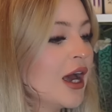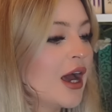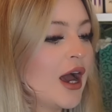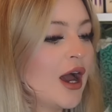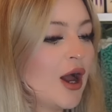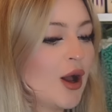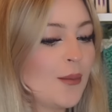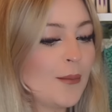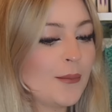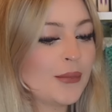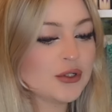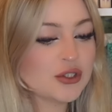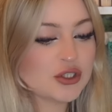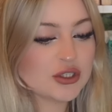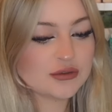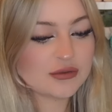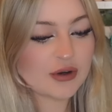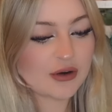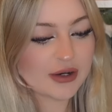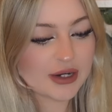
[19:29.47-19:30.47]
Um, but
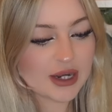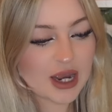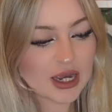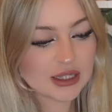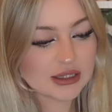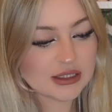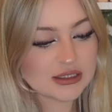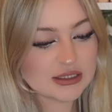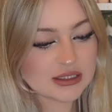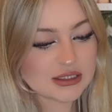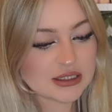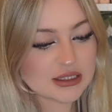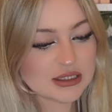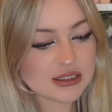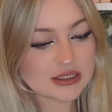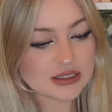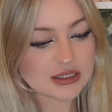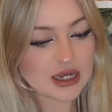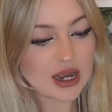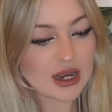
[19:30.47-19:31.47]
she very kindly did
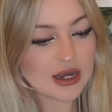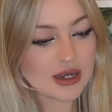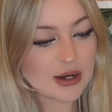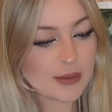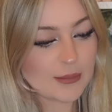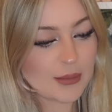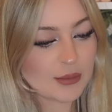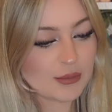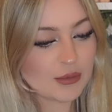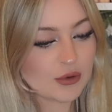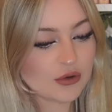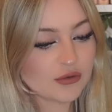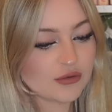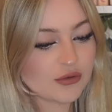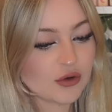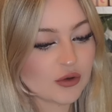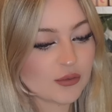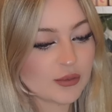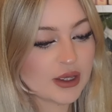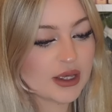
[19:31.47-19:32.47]
sign my book
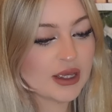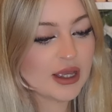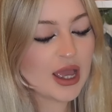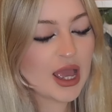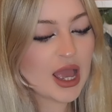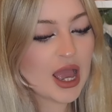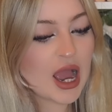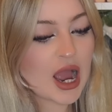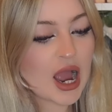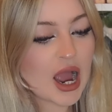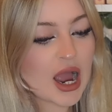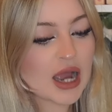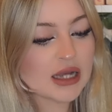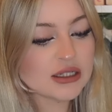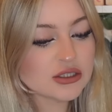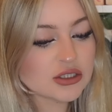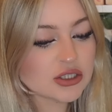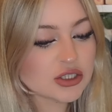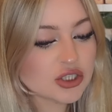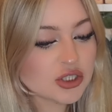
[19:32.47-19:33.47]
for me.
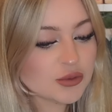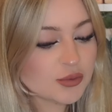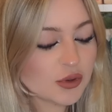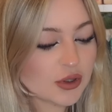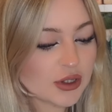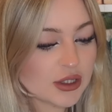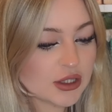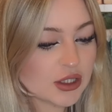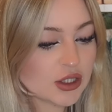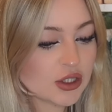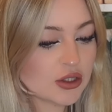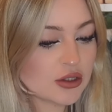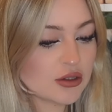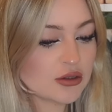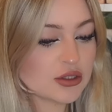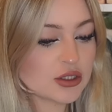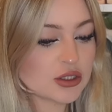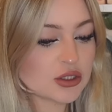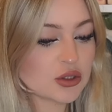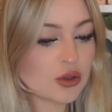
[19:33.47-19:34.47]
And she put in the
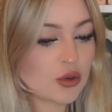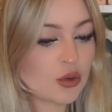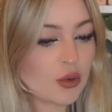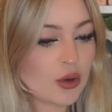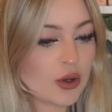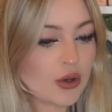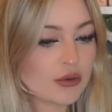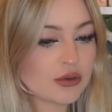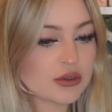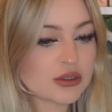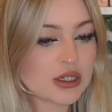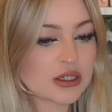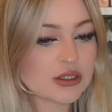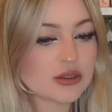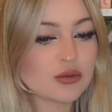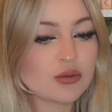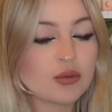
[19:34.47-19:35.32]
cutest quote as